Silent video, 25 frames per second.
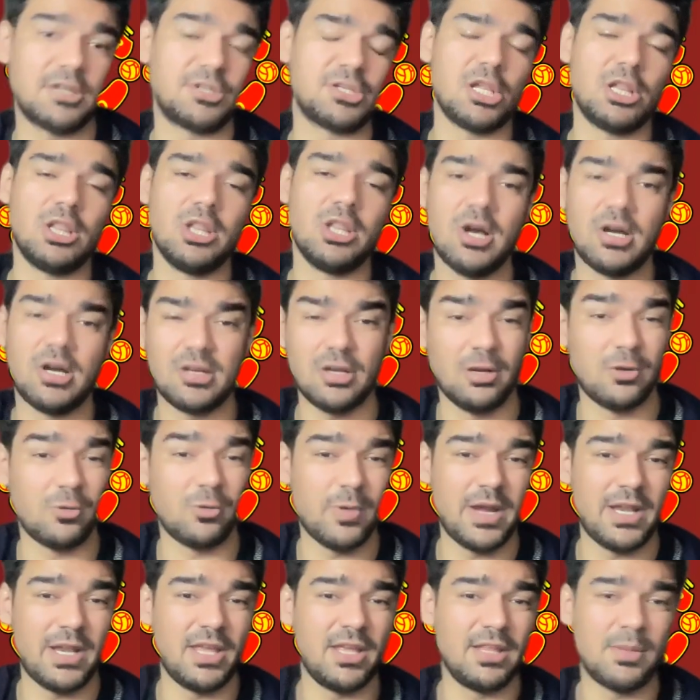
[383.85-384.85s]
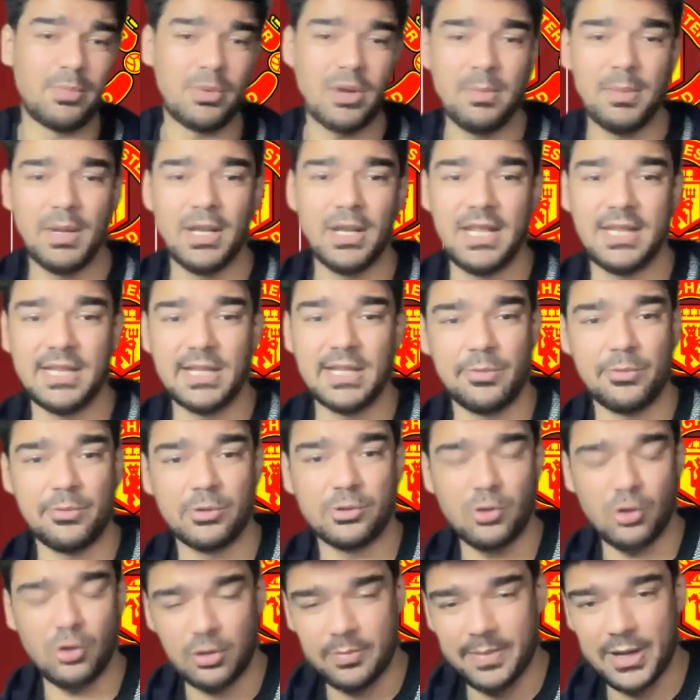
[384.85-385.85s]
There's a lot already in the Premier League that I
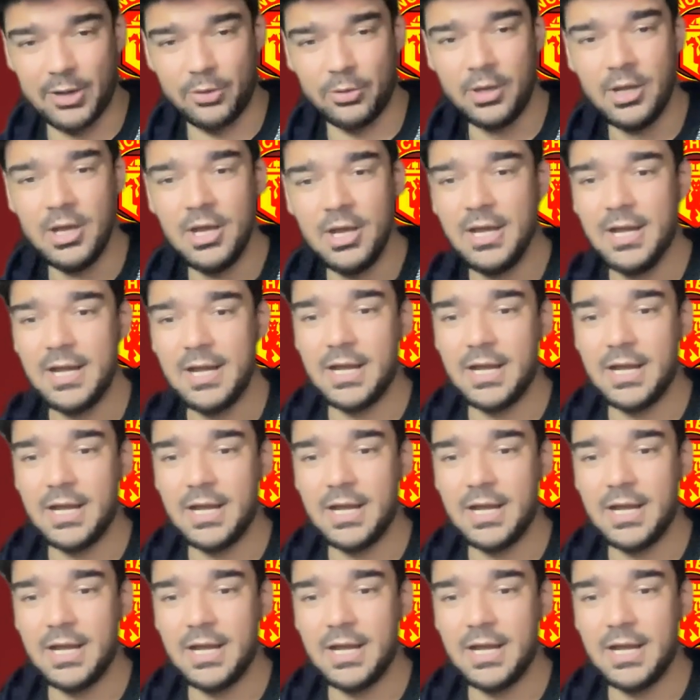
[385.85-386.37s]
want to talk about.